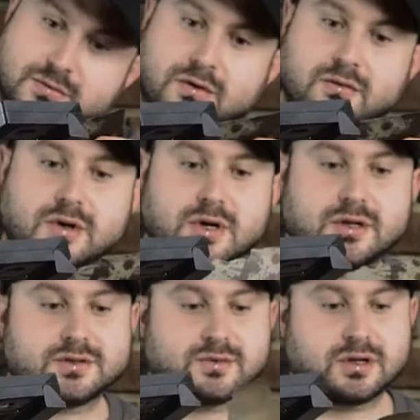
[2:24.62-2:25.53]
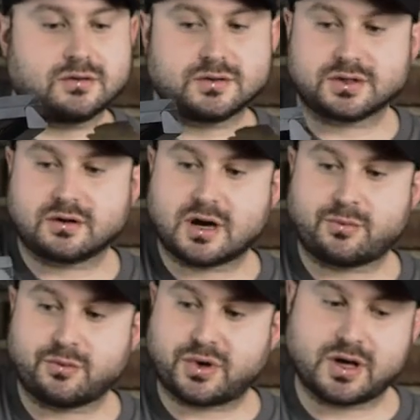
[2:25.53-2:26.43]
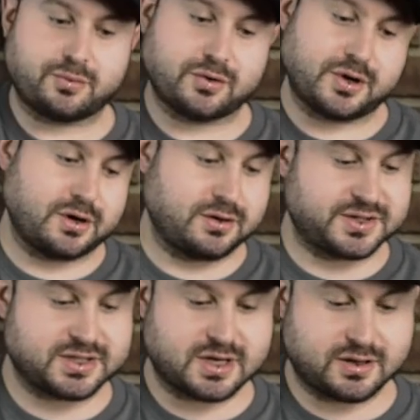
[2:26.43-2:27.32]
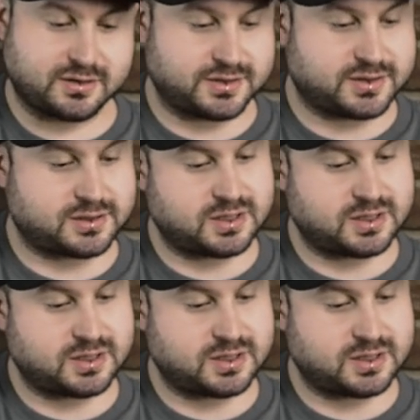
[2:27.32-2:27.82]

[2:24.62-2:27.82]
Alright, so we've got a little scrap of paper here. It says,